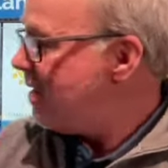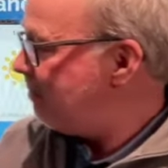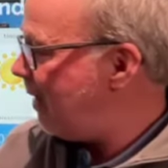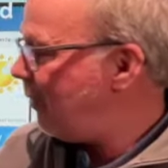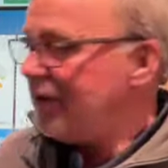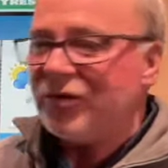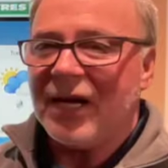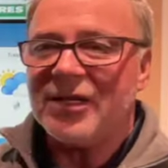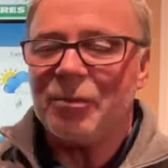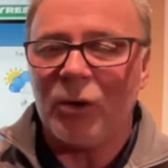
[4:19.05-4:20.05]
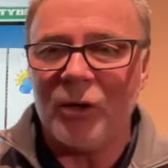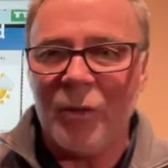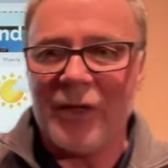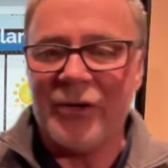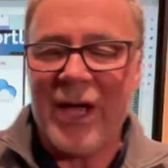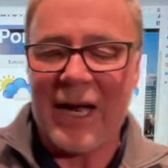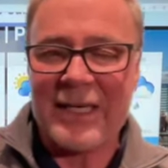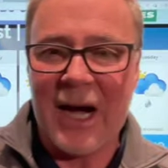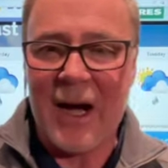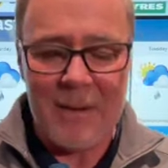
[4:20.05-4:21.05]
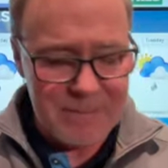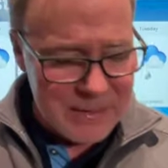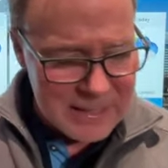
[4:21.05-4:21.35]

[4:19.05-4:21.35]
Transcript: My weather site's portlandweather.com.